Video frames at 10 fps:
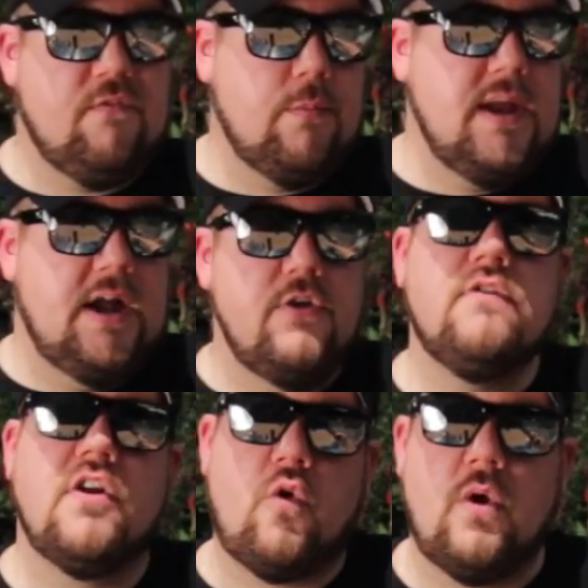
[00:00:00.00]
for me. I
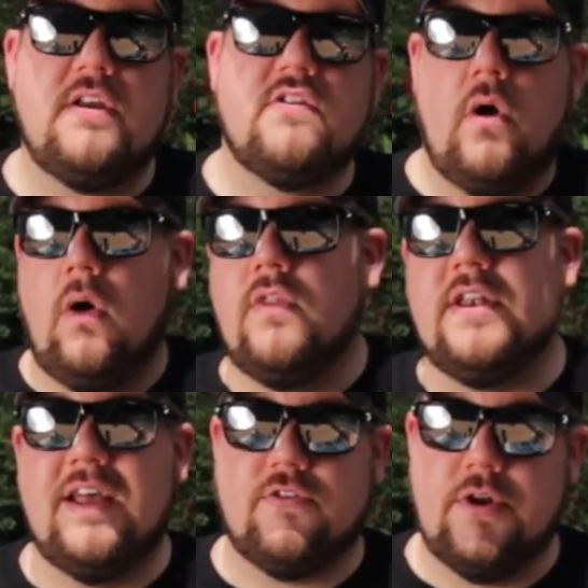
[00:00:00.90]
use the grease on the
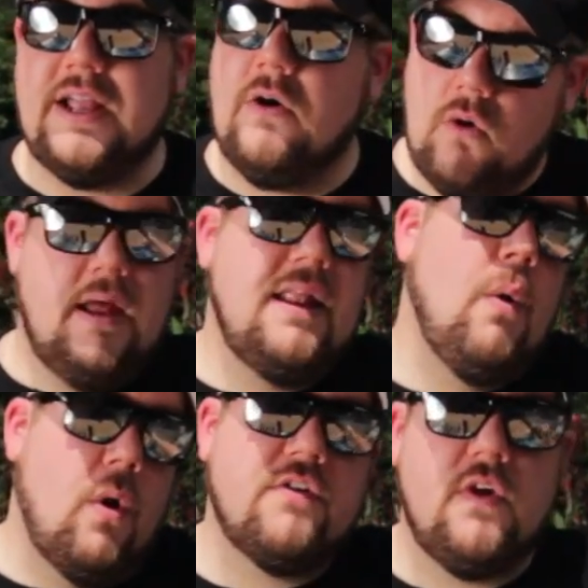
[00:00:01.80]
Desert Eagle, and
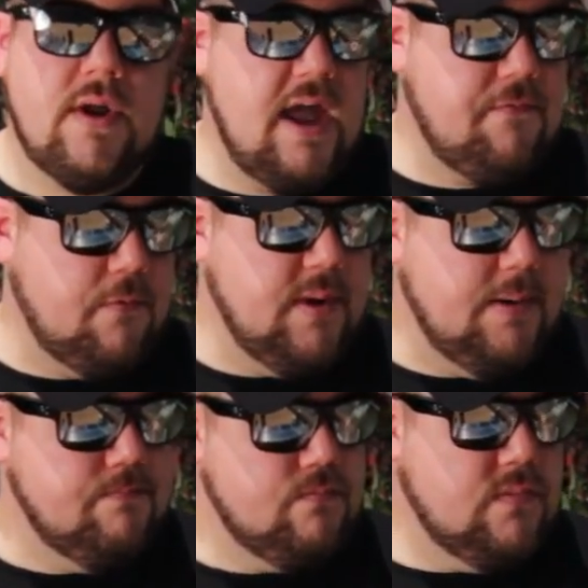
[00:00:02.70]
that works okay for me.
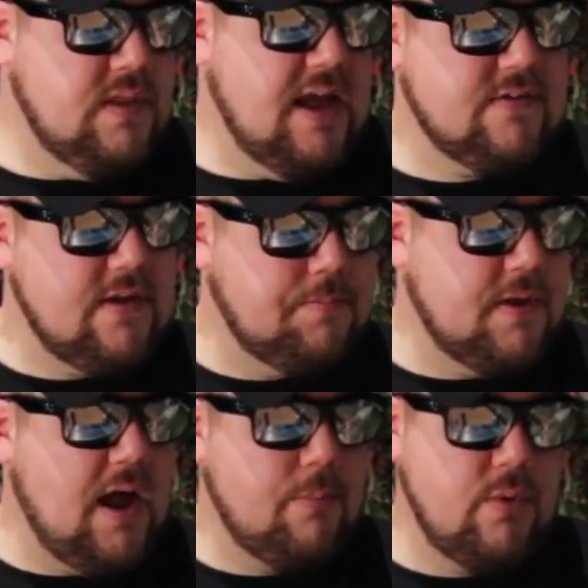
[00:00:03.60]
Next up
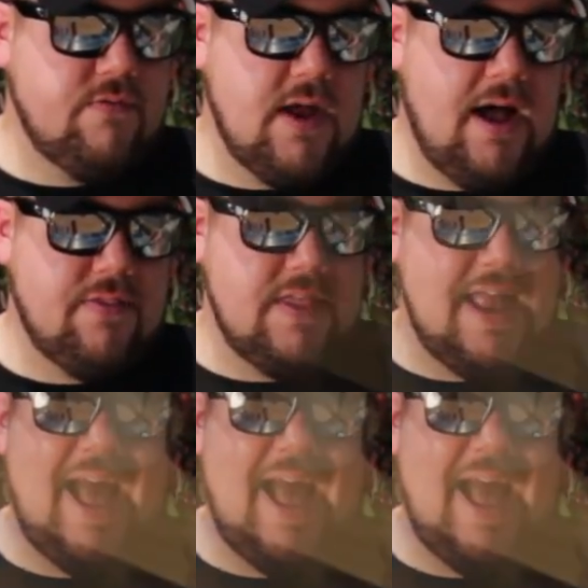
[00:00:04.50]
top, we've got the